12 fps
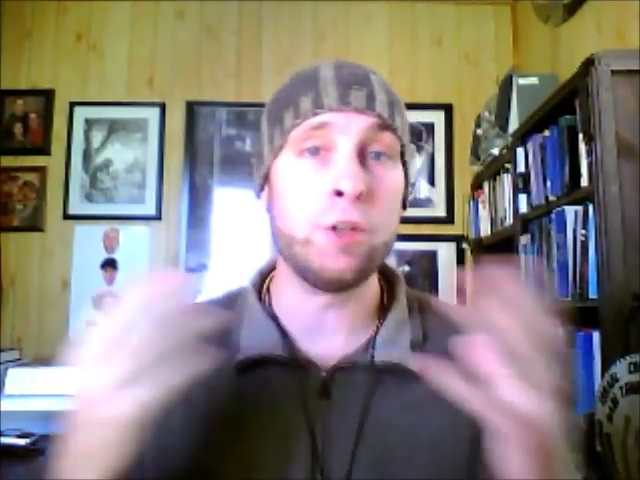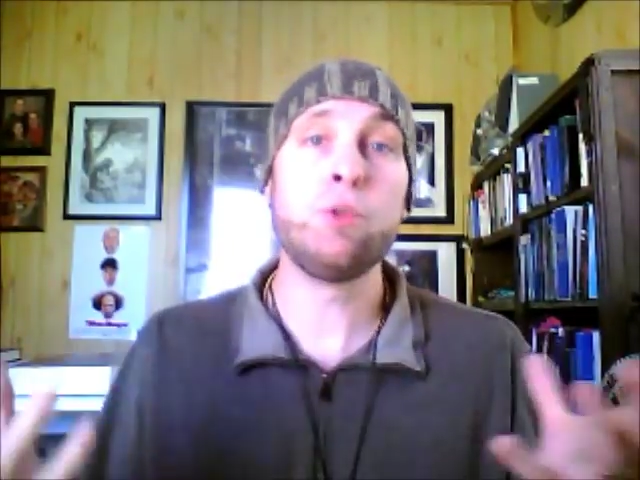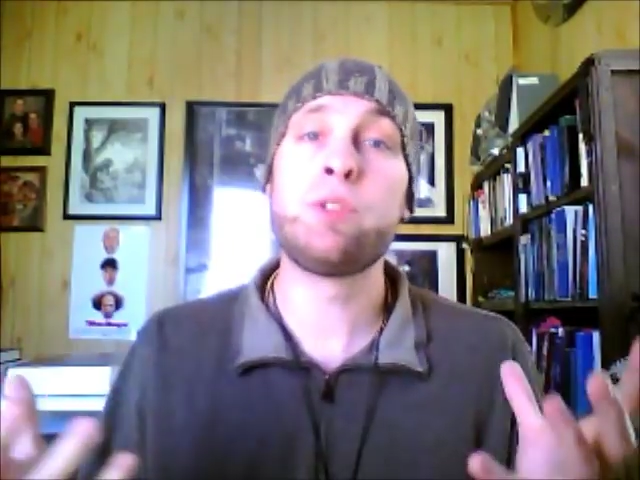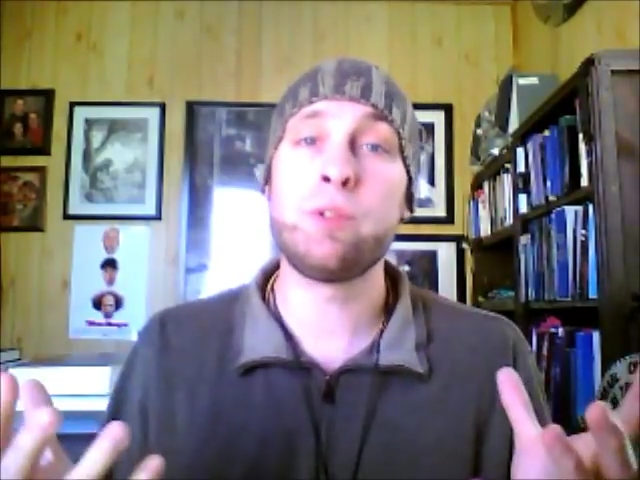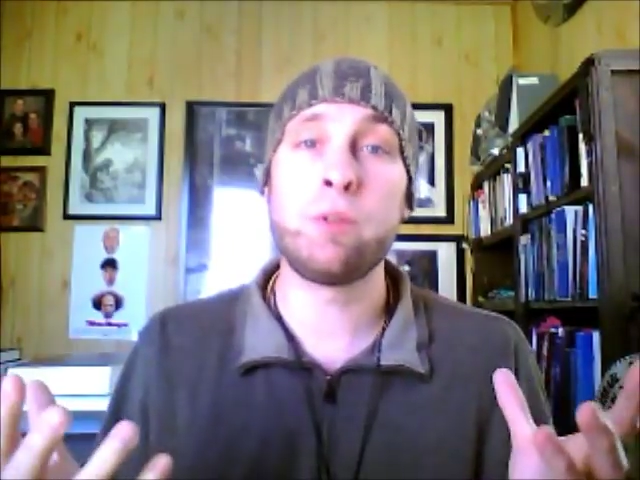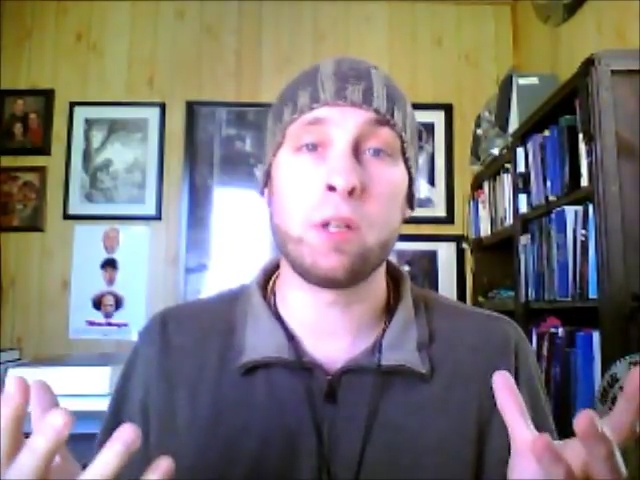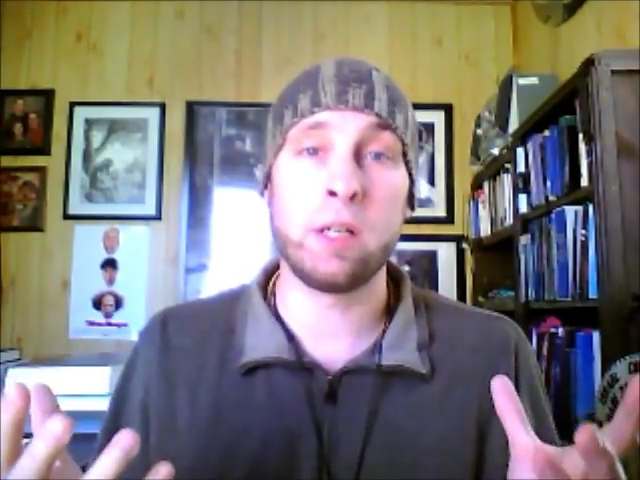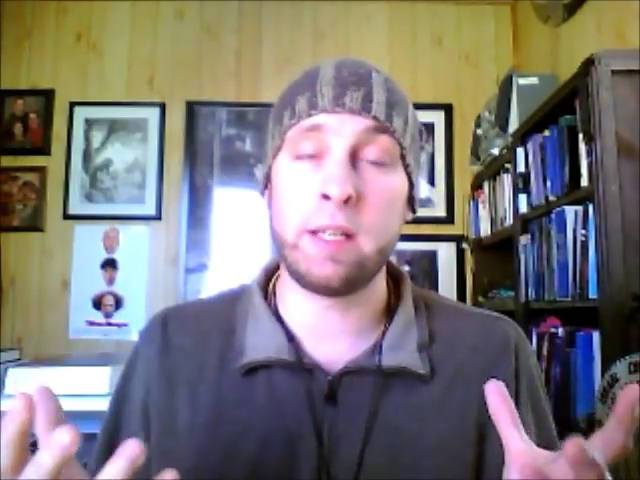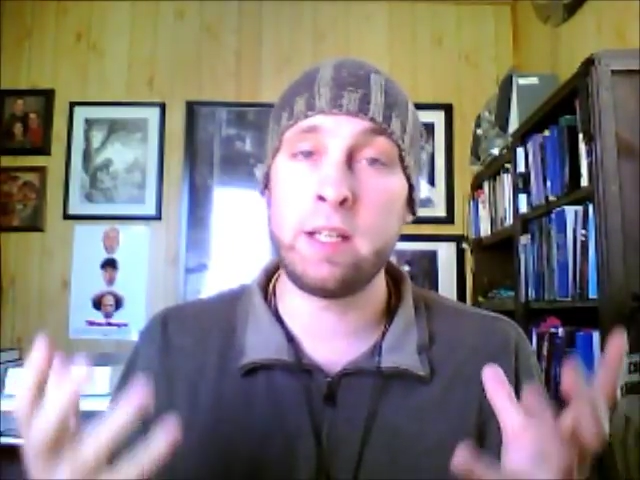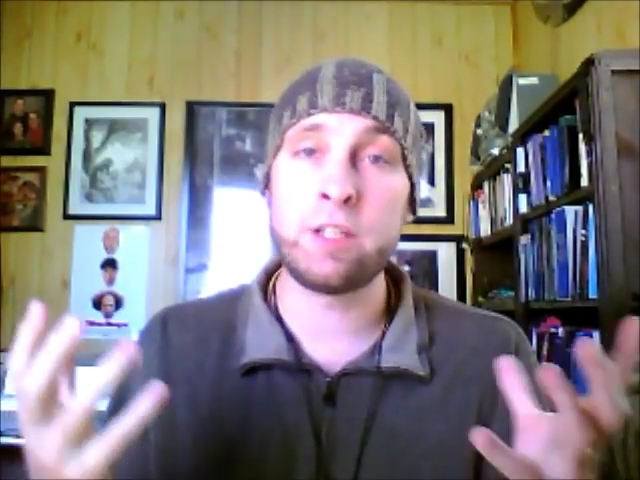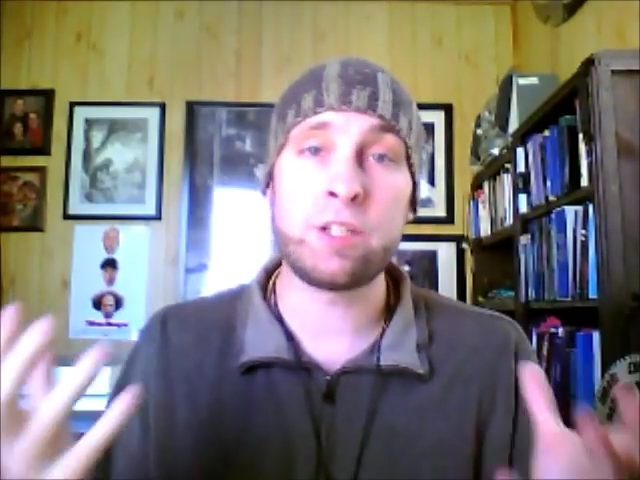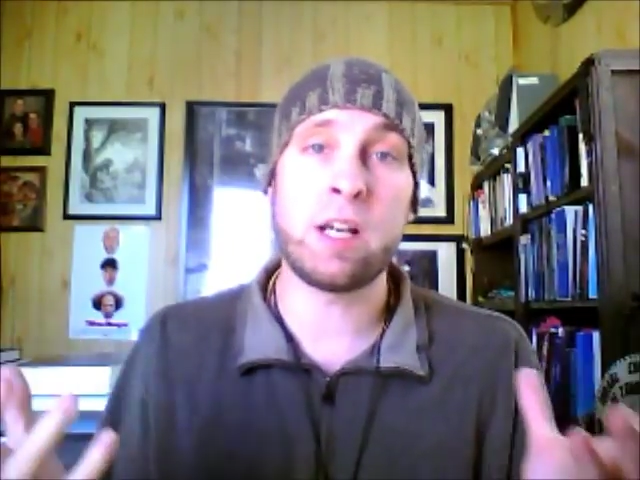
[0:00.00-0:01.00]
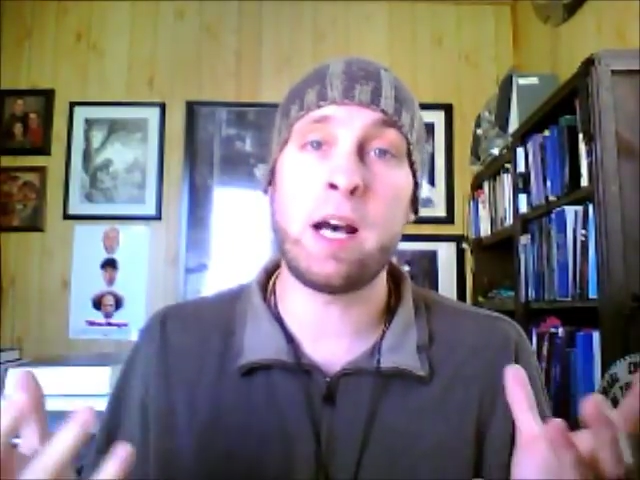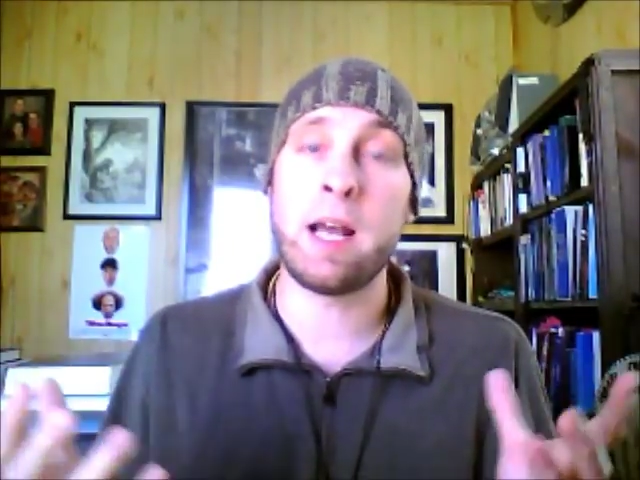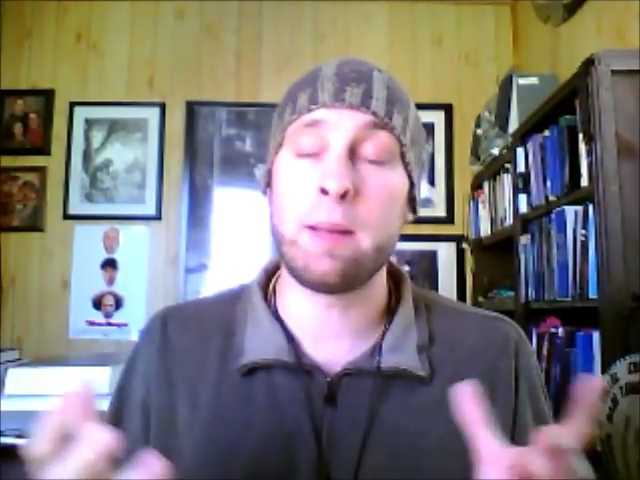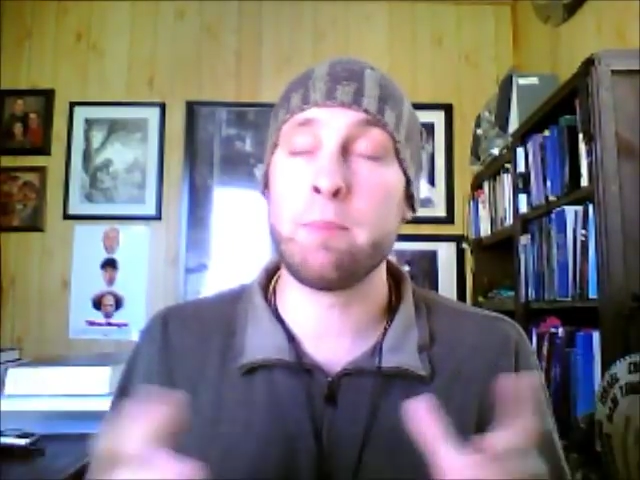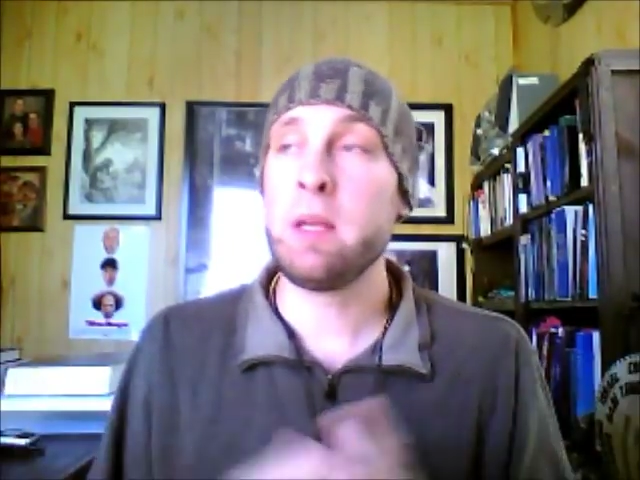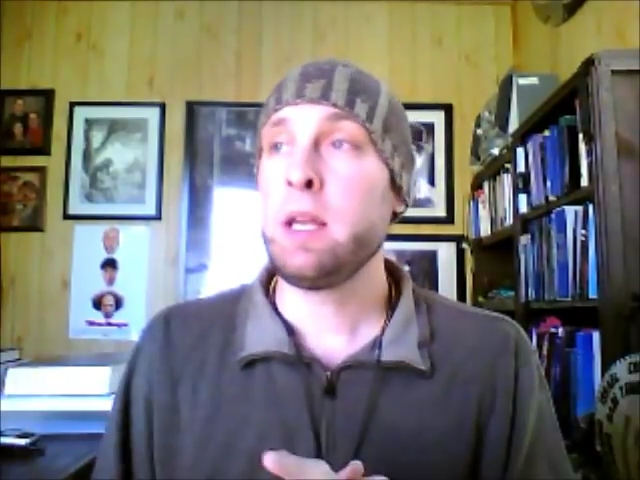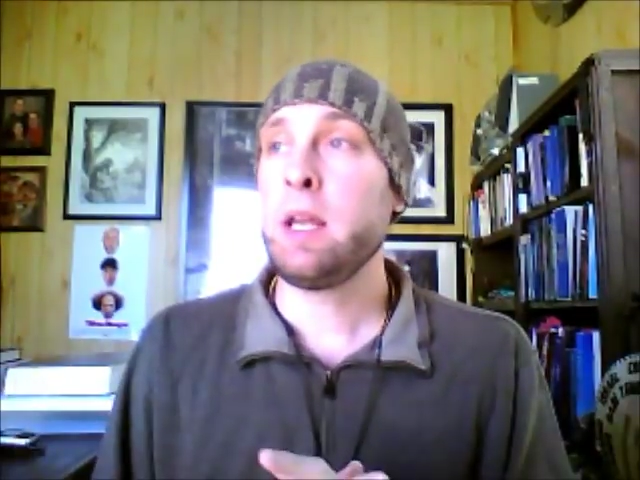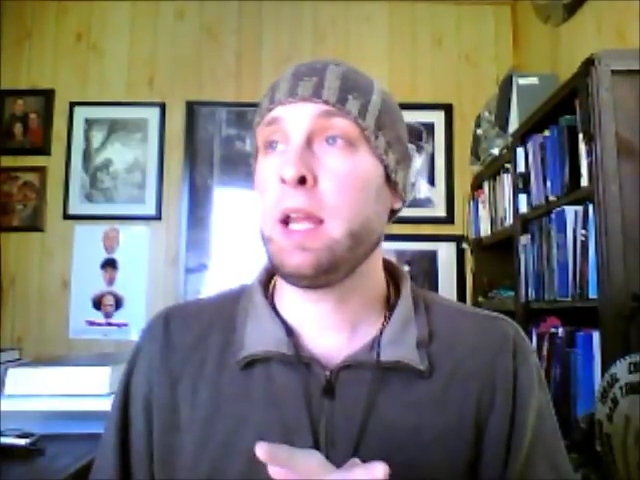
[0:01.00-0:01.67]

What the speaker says: a new sukkah each time